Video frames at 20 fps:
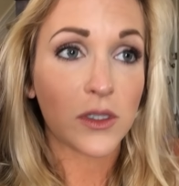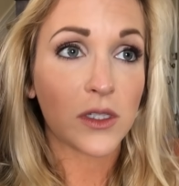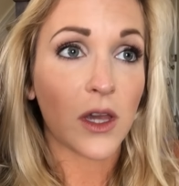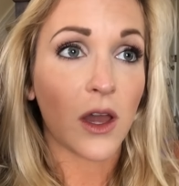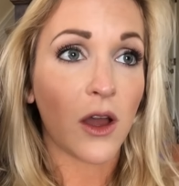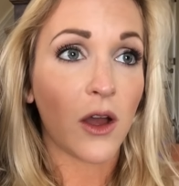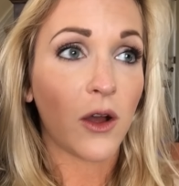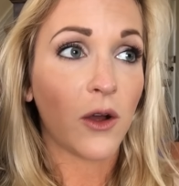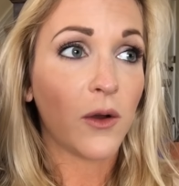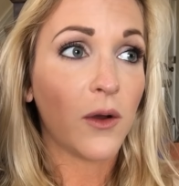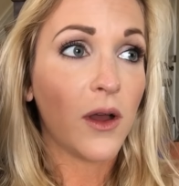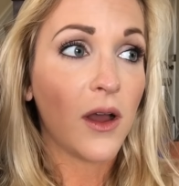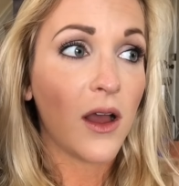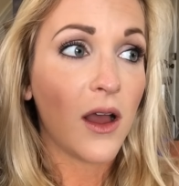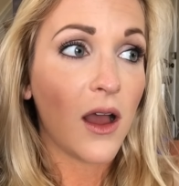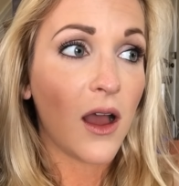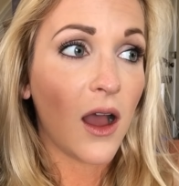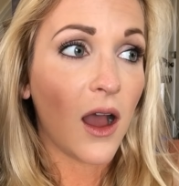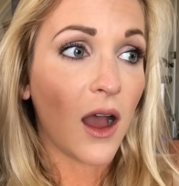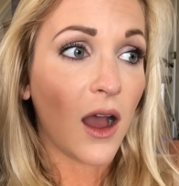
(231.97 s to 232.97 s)
So
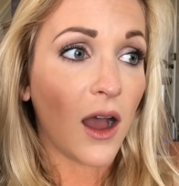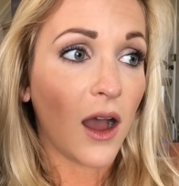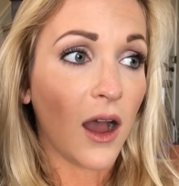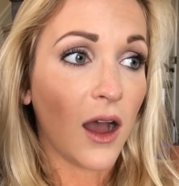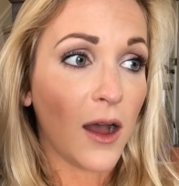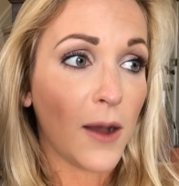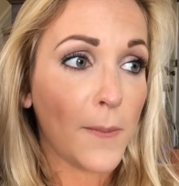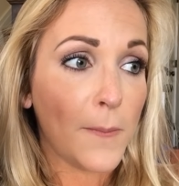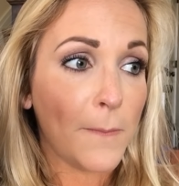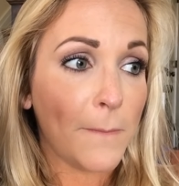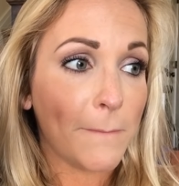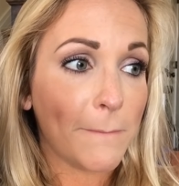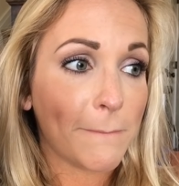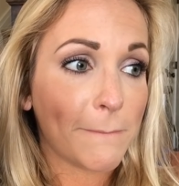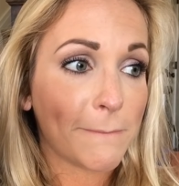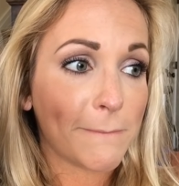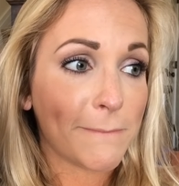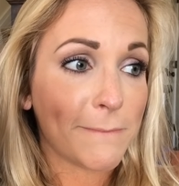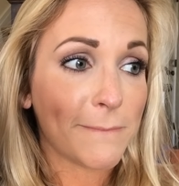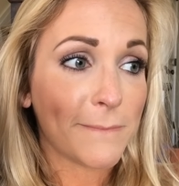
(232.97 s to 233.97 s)
I
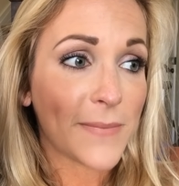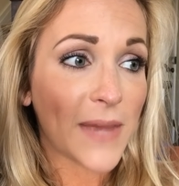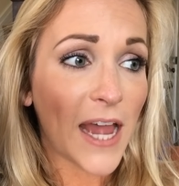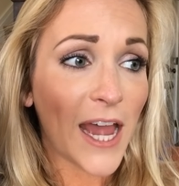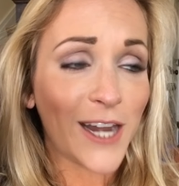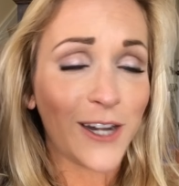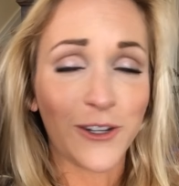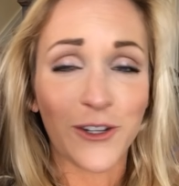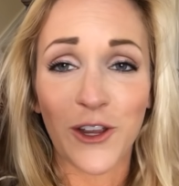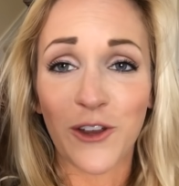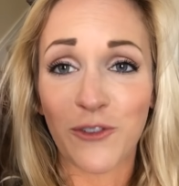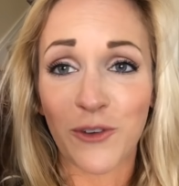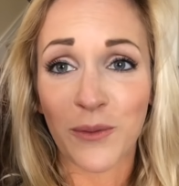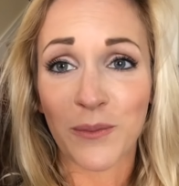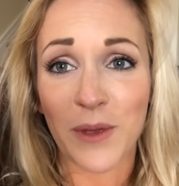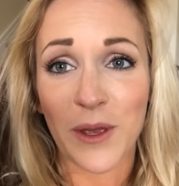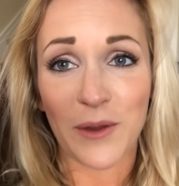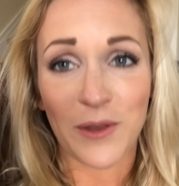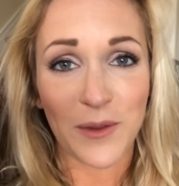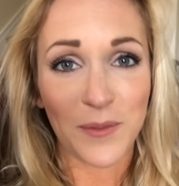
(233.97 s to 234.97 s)
don't know if
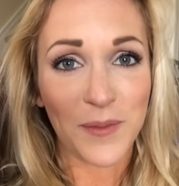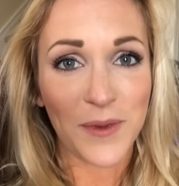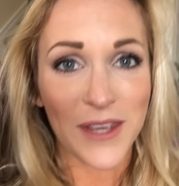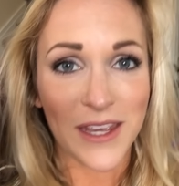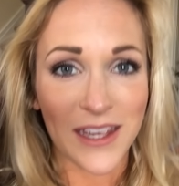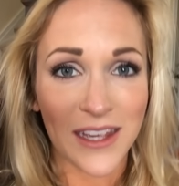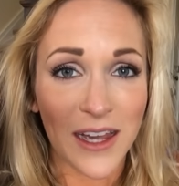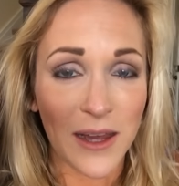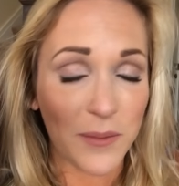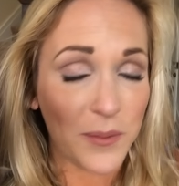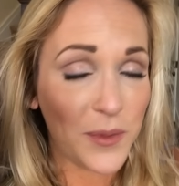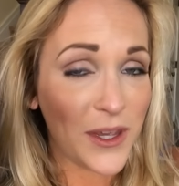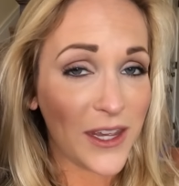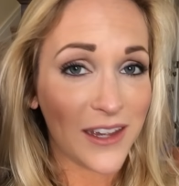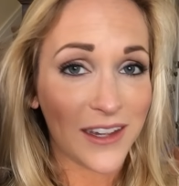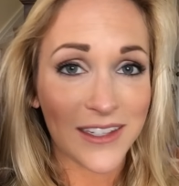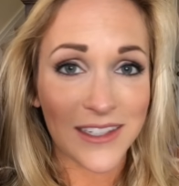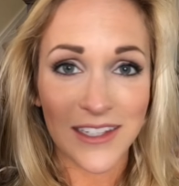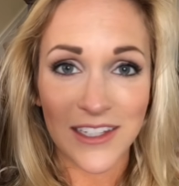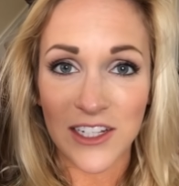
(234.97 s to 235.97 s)
I'm gonna be able to
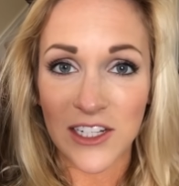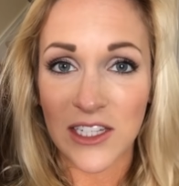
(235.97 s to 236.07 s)
compete, because it